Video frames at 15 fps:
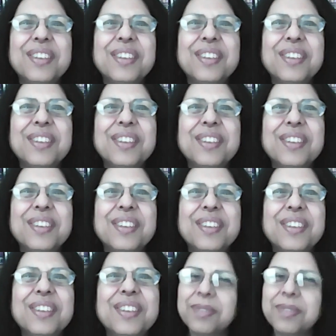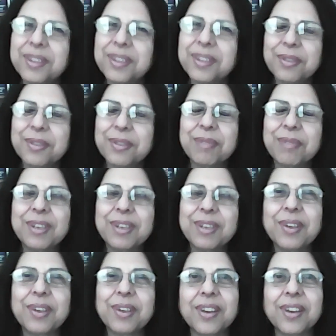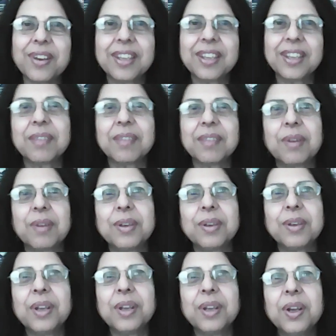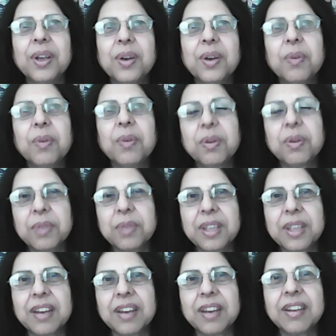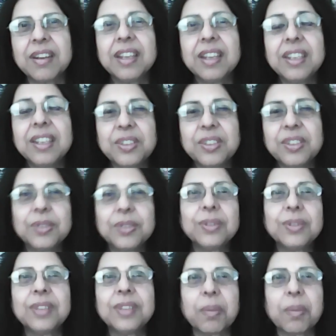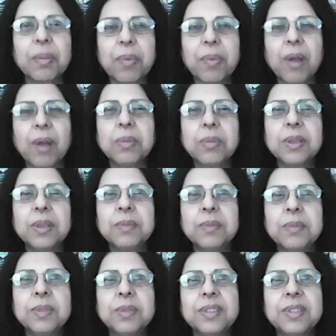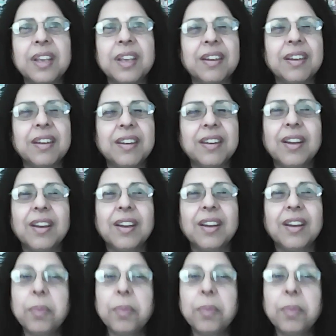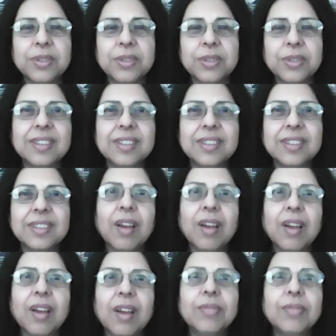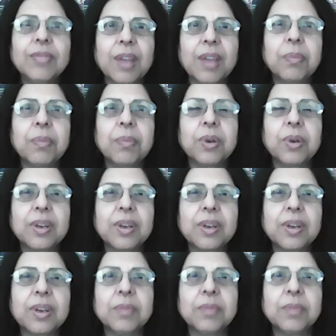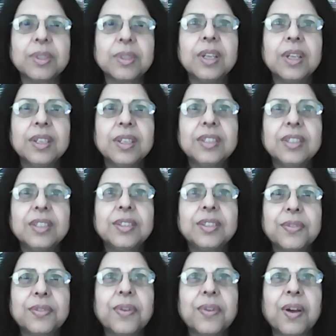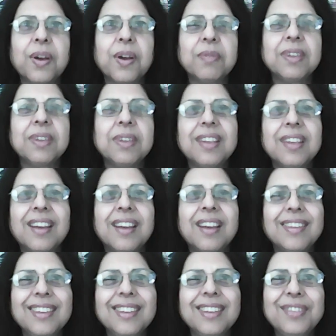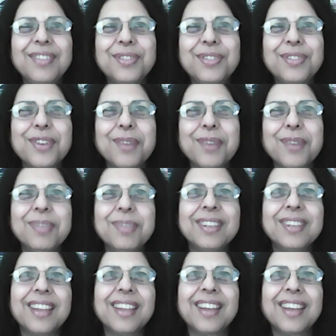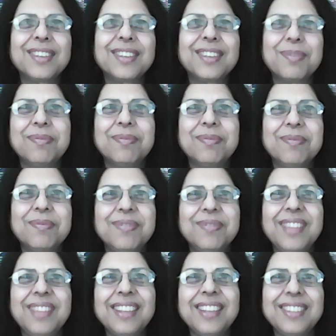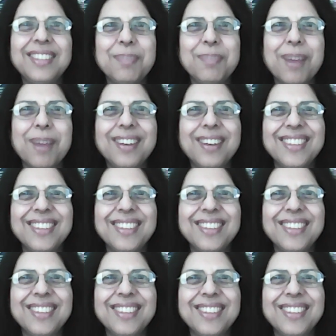If I went to like a desi party, what were the women talking about? What were their issues, their problems, their opportunities? So a lot of that book comes just from, yeah, eavesdropping at desi parties.